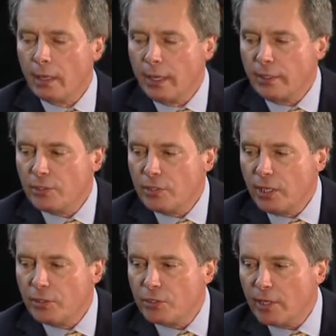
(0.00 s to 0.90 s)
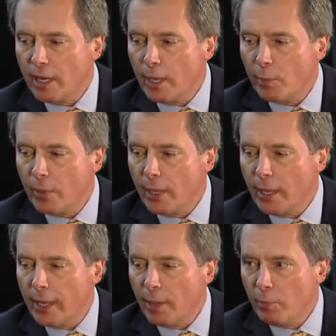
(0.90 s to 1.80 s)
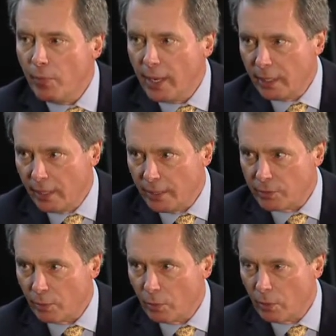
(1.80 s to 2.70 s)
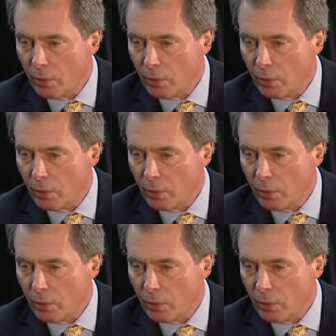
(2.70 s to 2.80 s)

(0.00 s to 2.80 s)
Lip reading: like to see us set up a mechanism